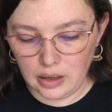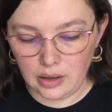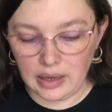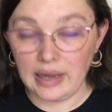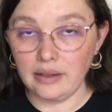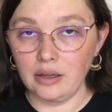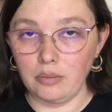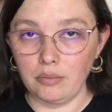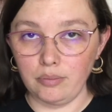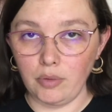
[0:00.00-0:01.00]
I had
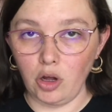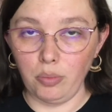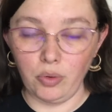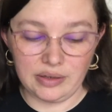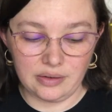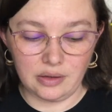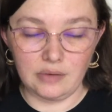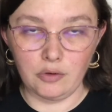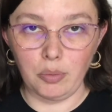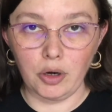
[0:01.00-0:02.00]
them all point to the
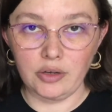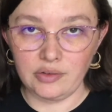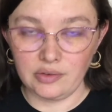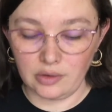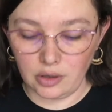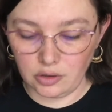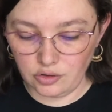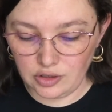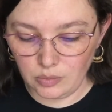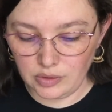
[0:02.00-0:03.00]
different parts on their
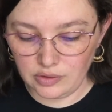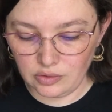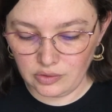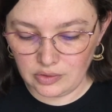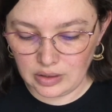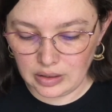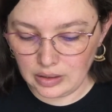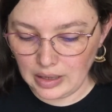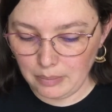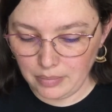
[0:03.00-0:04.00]
tin whistles and
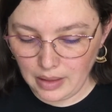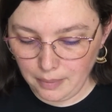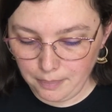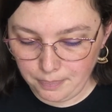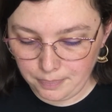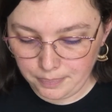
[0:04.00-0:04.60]
name them.